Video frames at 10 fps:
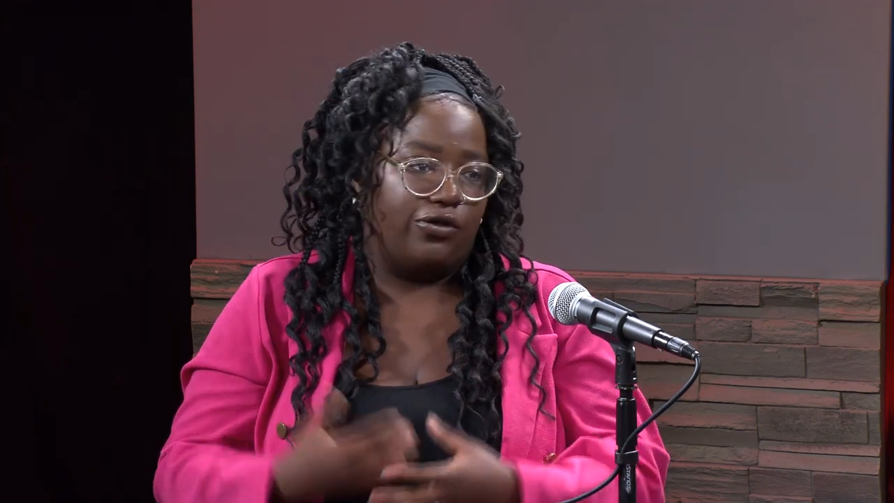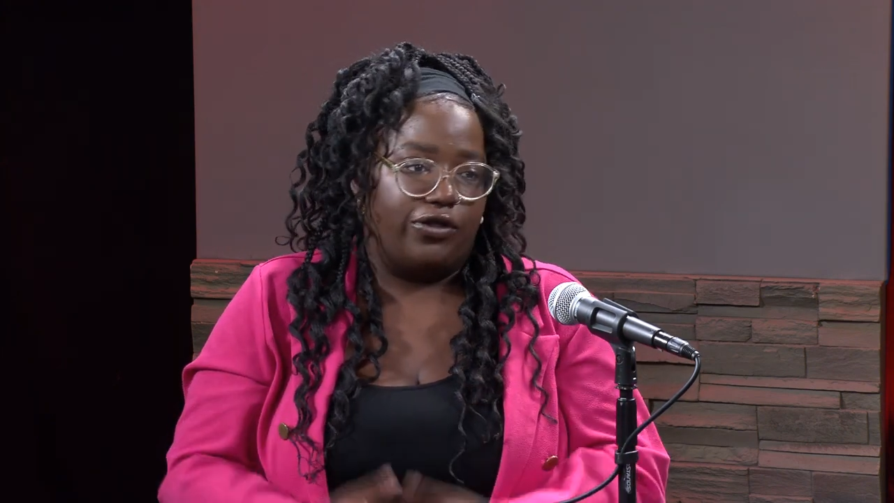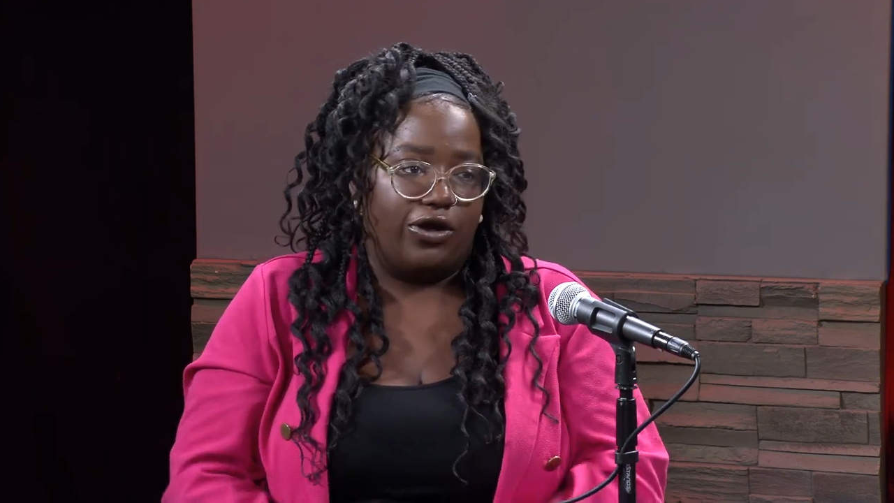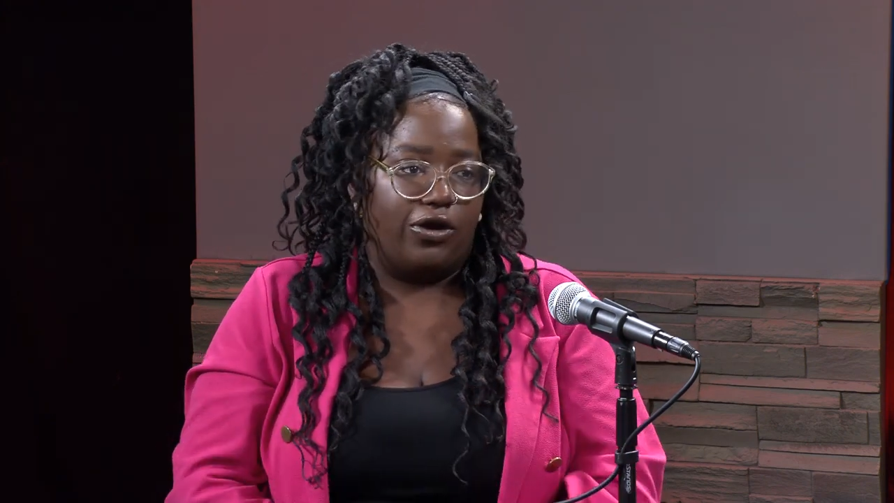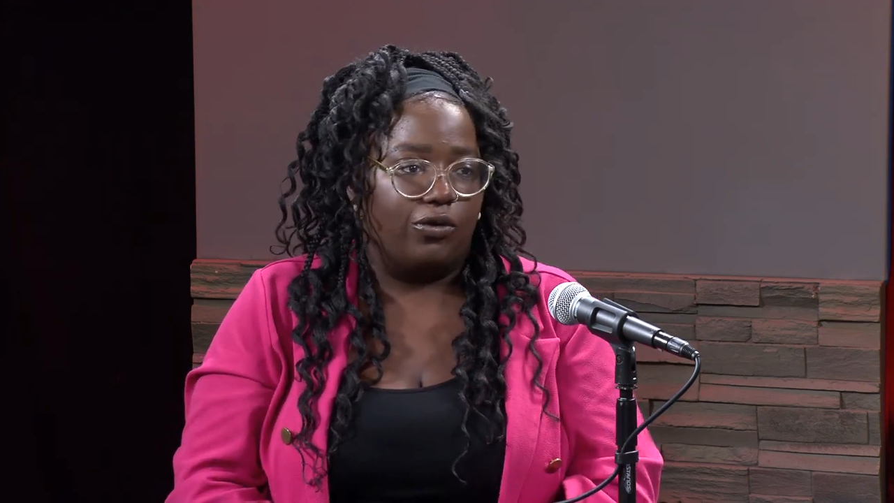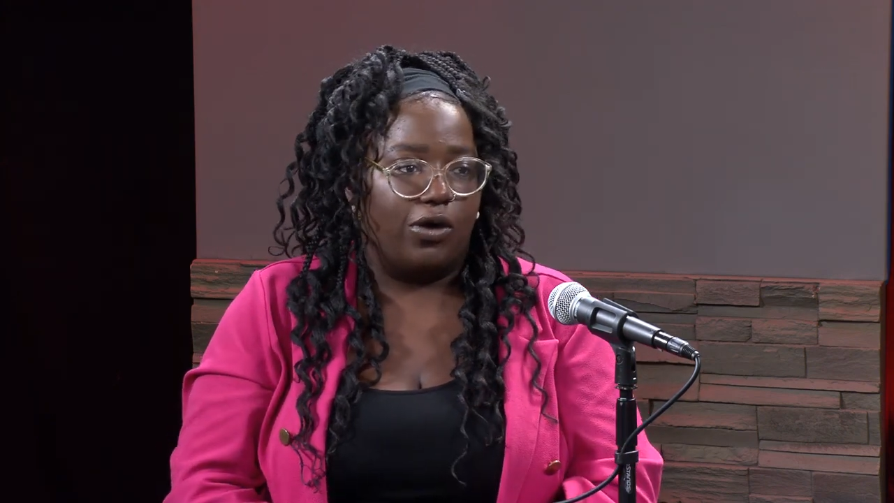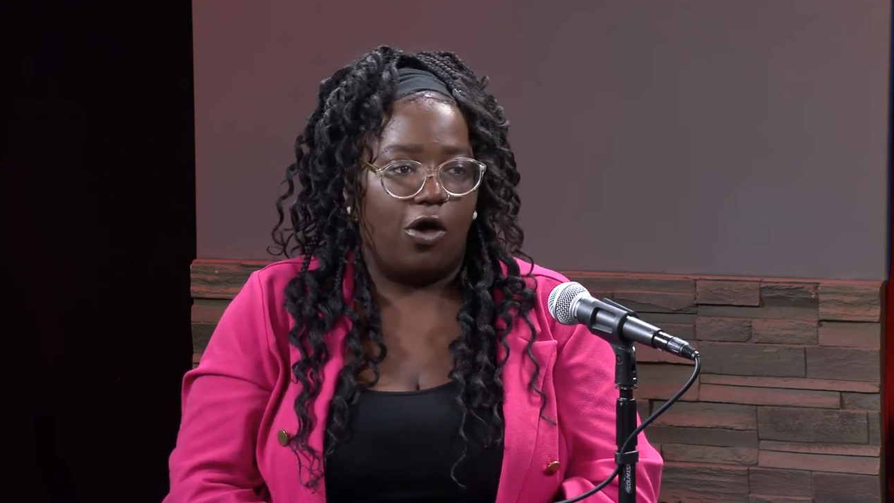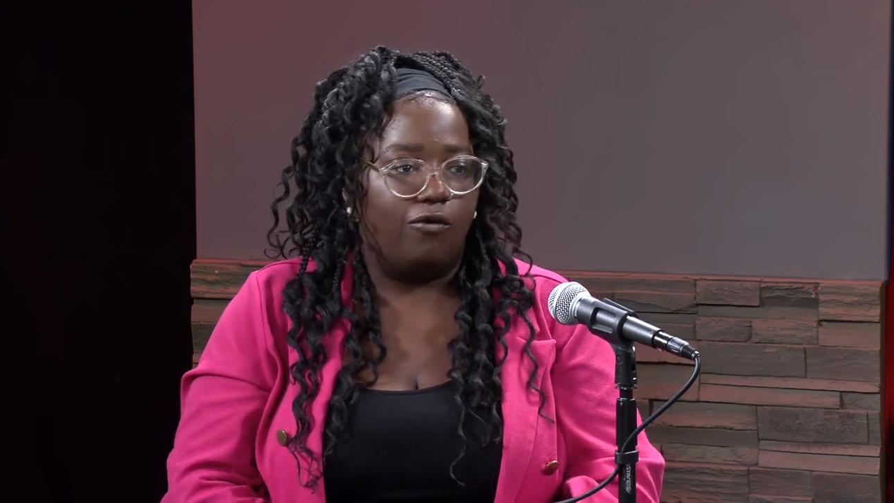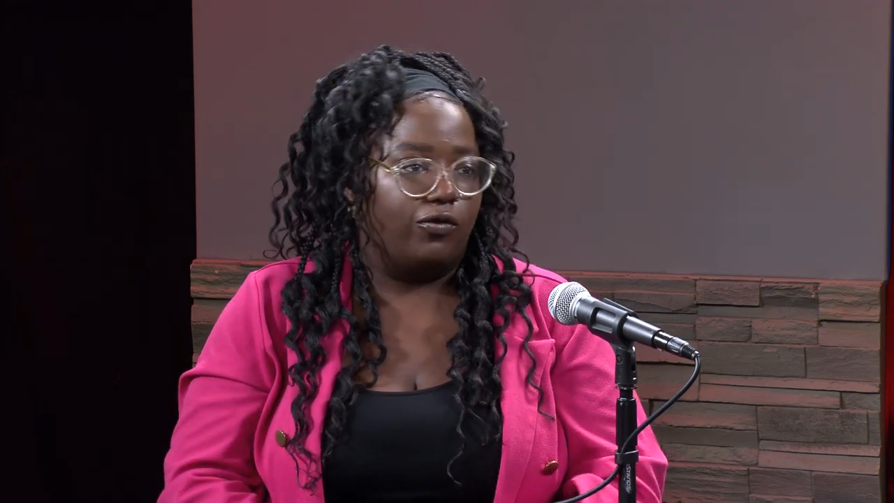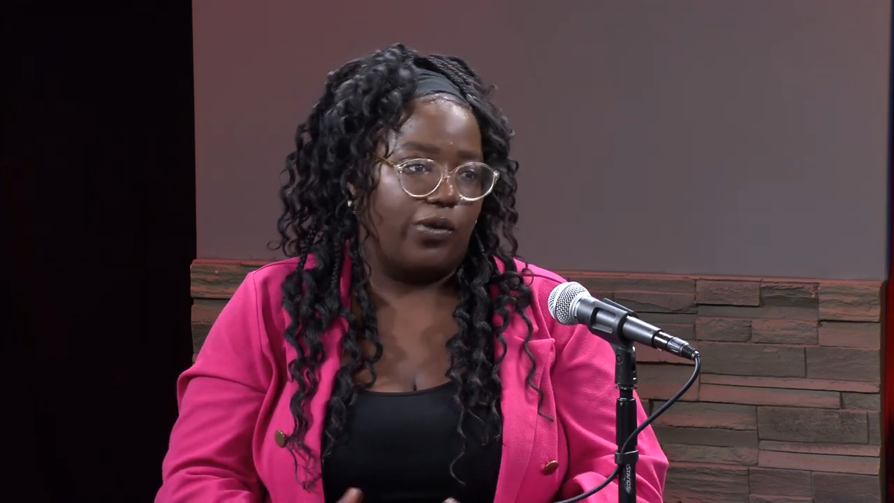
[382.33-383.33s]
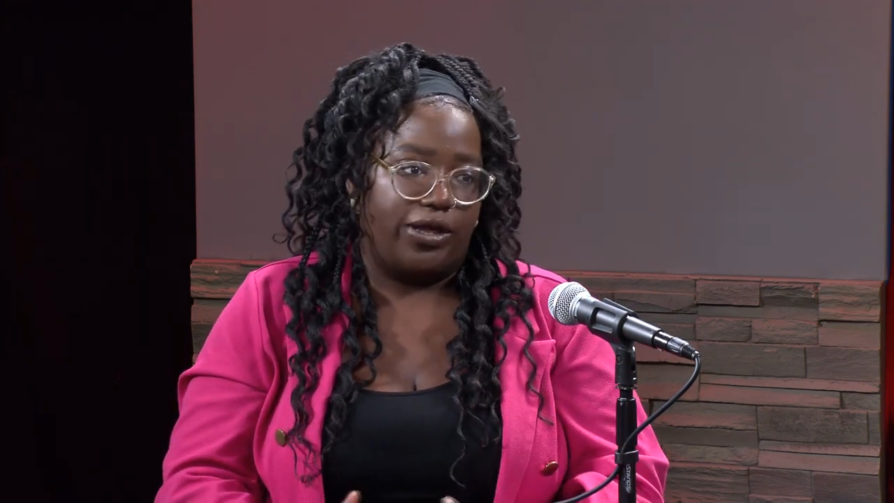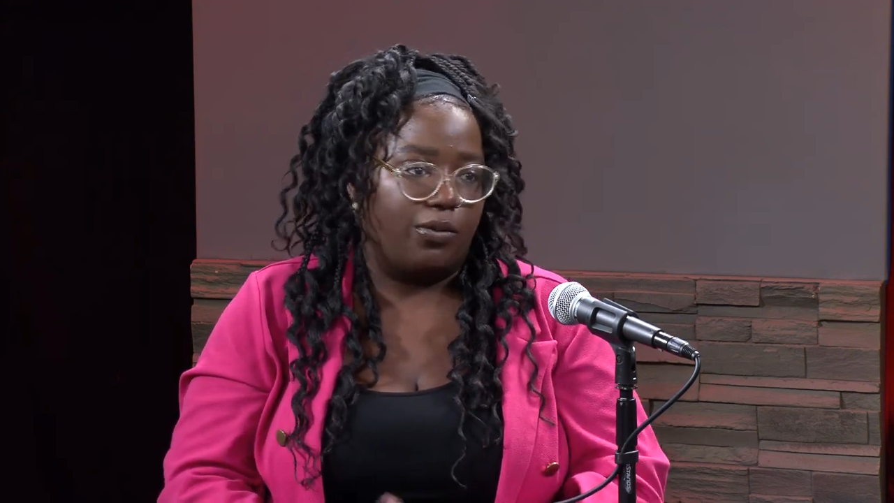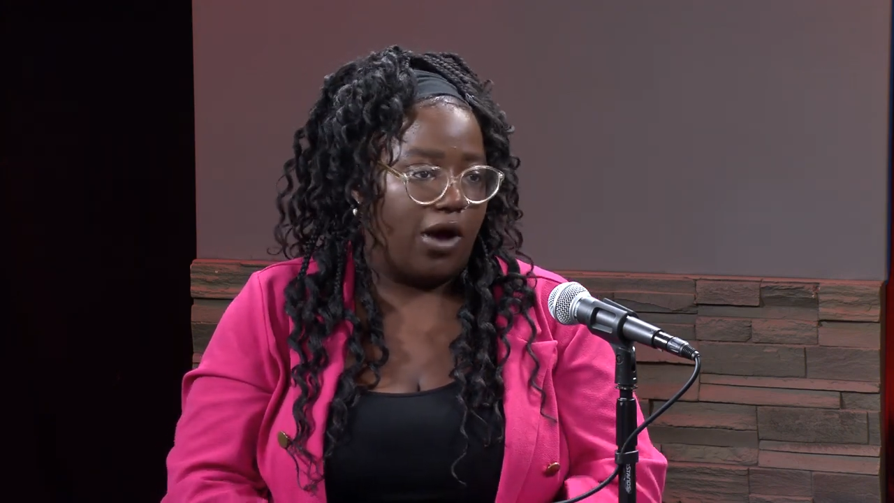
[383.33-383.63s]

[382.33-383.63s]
their overweight